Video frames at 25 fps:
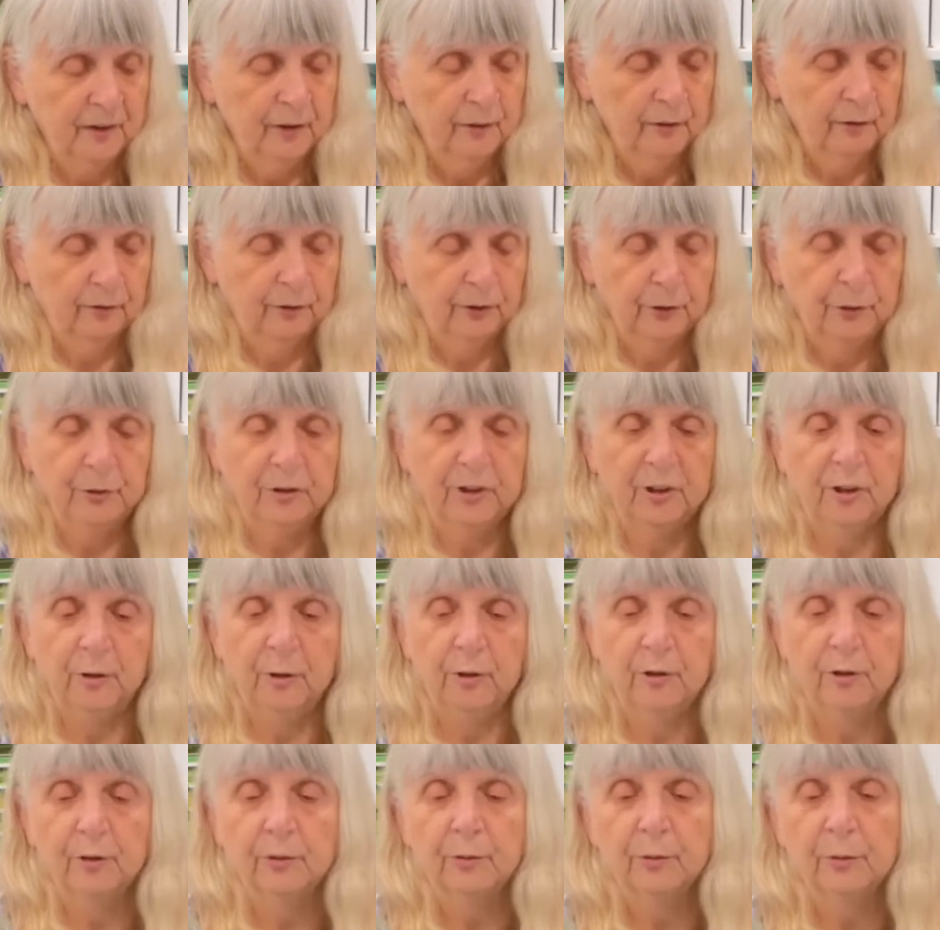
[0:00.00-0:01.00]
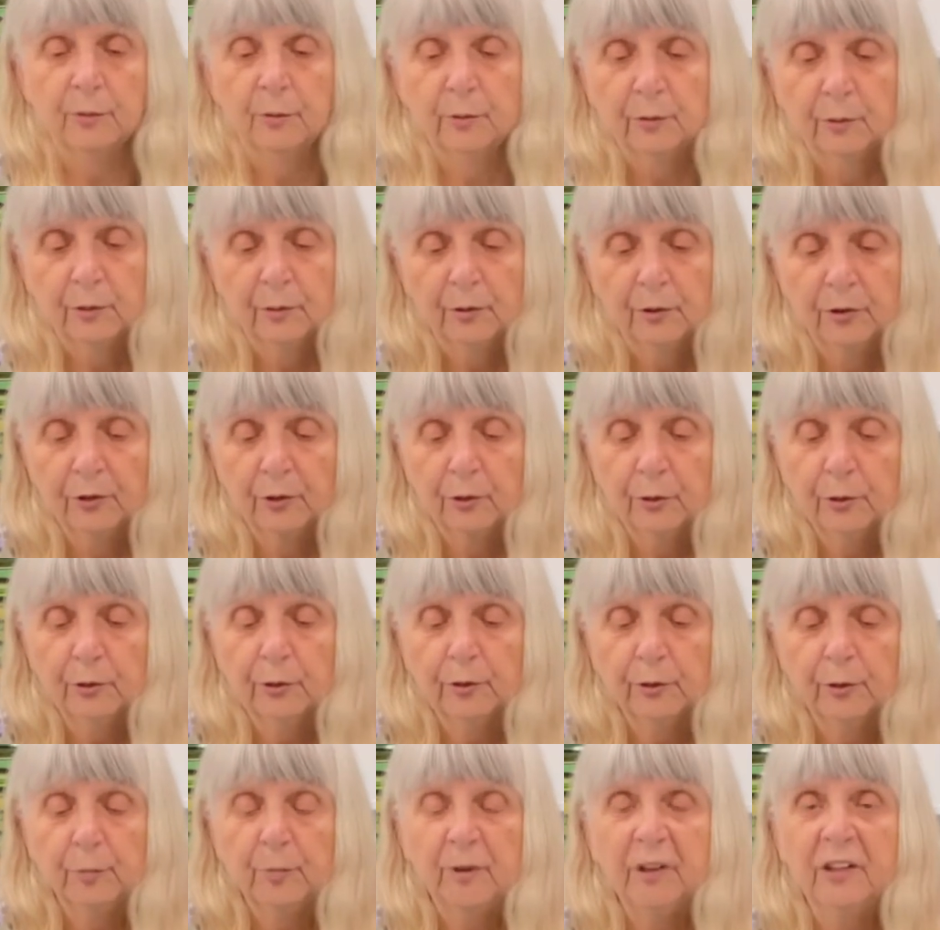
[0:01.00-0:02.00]
folded or
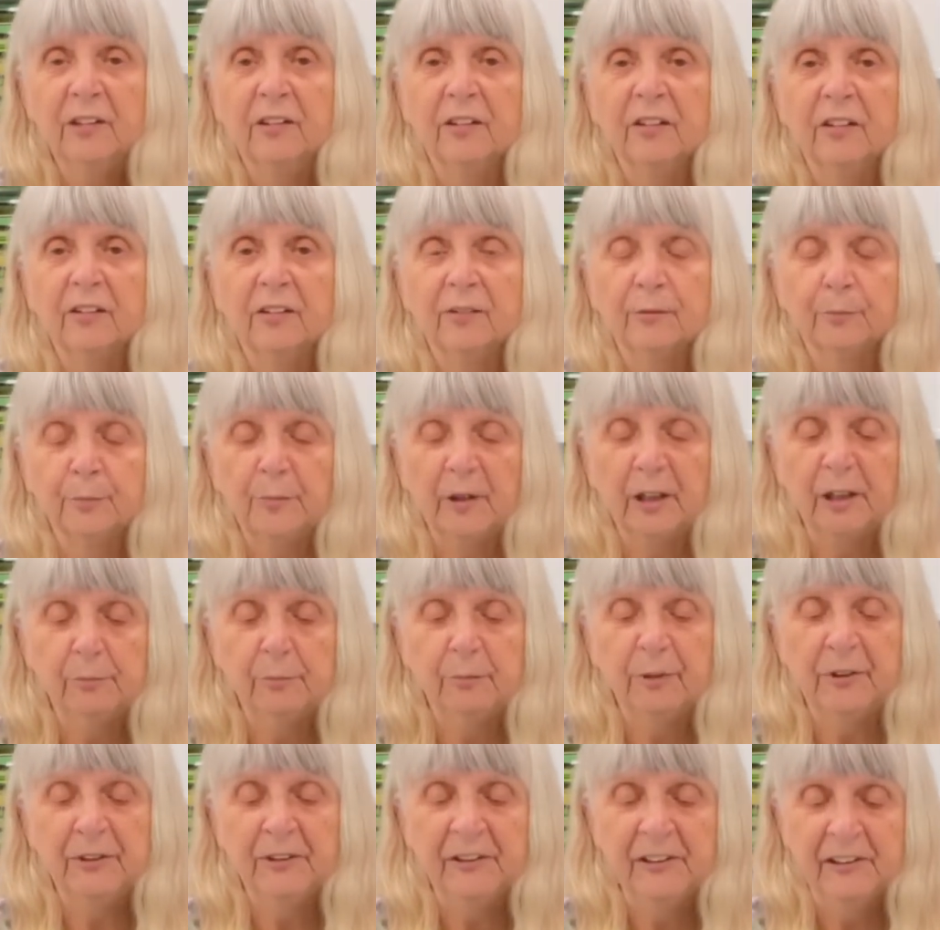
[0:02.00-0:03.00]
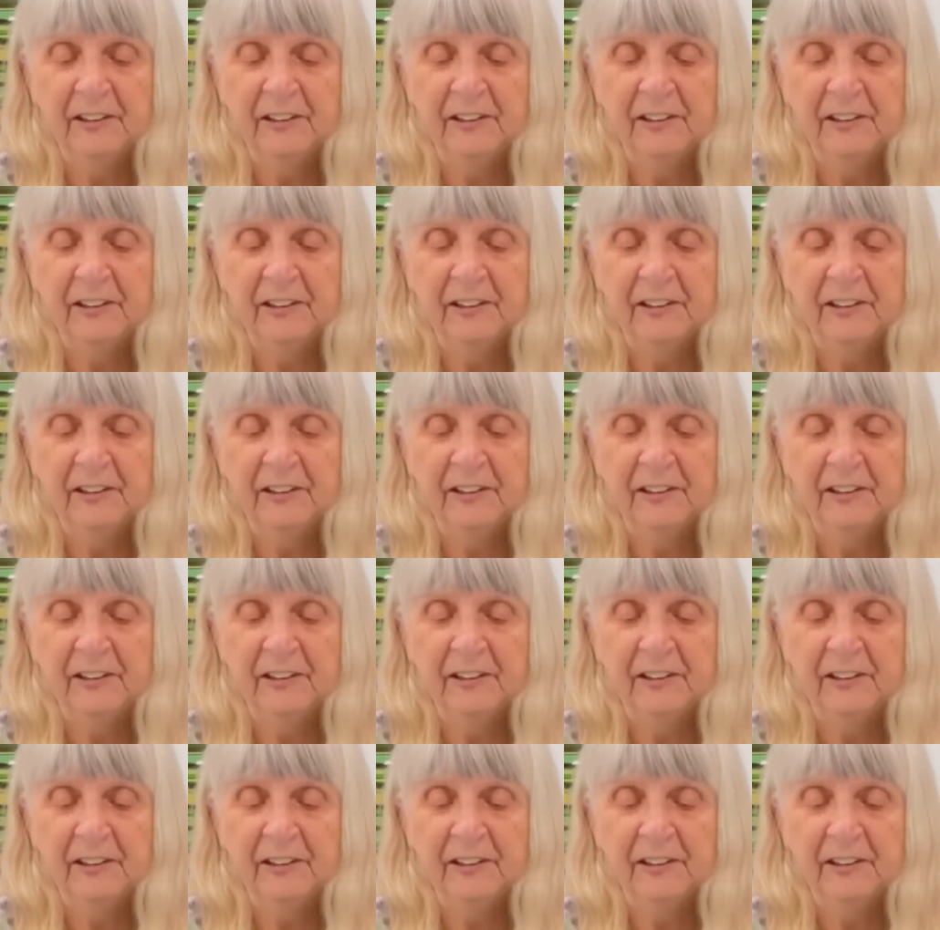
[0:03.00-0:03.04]
scored pieces of paper,